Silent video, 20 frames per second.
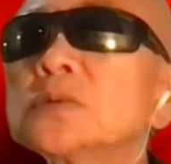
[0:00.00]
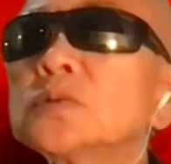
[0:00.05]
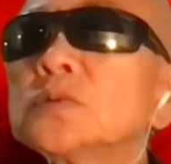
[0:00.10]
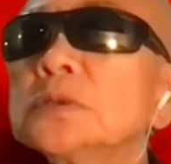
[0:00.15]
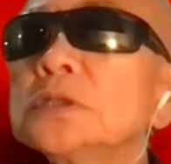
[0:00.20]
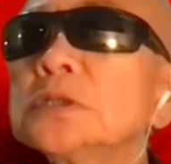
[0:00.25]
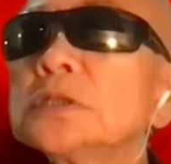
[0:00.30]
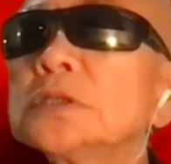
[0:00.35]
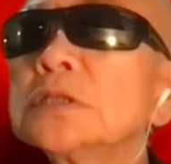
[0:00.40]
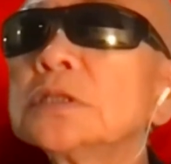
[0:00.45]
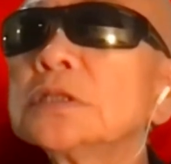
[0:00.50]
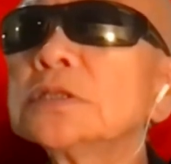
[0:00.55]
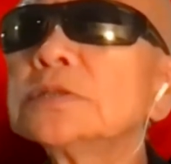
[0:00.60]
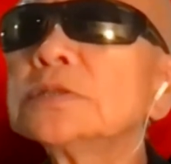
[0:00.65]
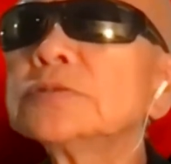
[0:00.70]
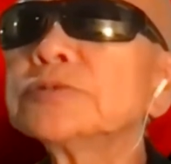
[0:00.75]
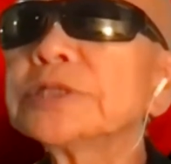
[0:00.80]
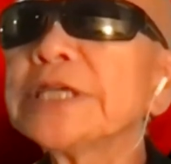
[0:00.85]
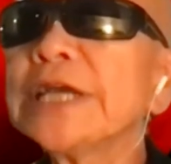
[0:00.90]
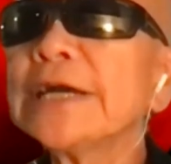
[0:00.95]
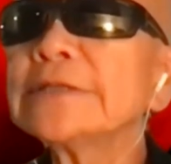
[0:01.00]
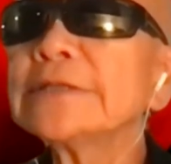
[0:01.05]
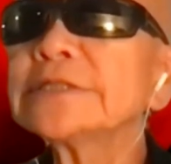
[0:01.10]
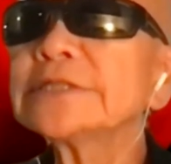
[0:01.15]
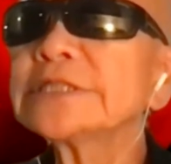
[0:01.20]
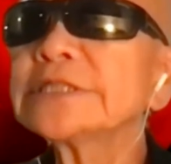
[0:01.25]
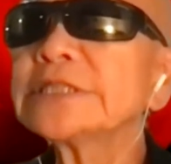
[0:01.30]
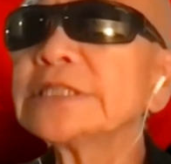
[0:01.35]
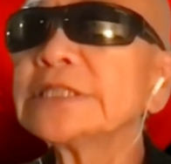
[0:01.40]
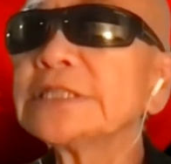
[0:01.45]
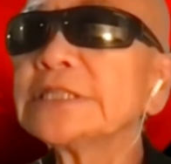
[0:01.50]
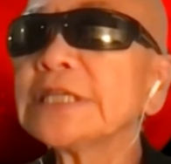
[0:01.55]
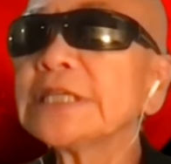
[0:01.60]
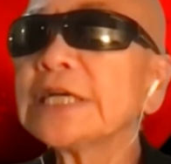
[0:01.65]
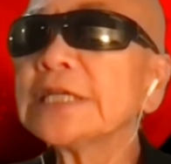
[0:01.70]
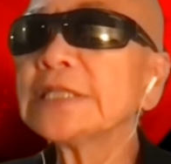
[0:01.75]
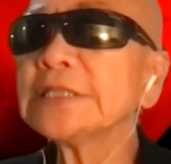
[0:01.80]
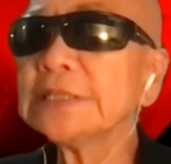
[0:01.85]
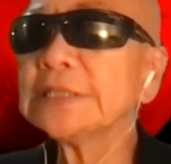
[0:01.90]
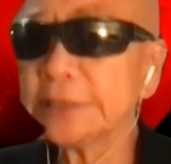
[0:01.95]
word or reality,
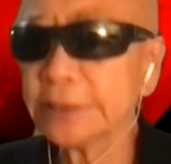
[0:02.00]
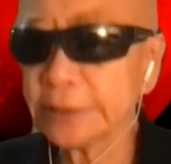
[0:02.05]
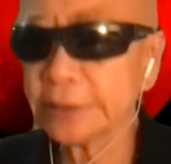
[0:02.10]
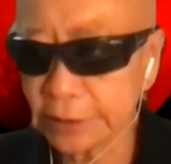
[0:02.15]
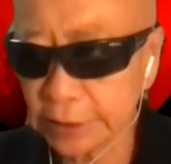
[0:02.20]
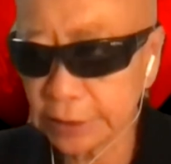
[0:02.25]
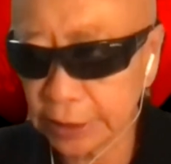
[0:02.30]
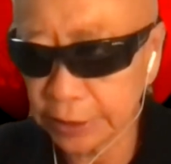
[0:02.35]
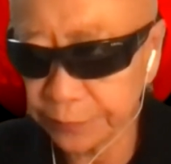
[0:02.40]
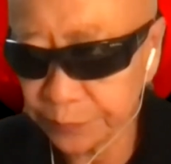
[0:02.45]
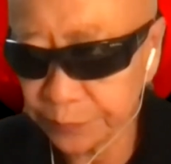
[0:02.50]
I have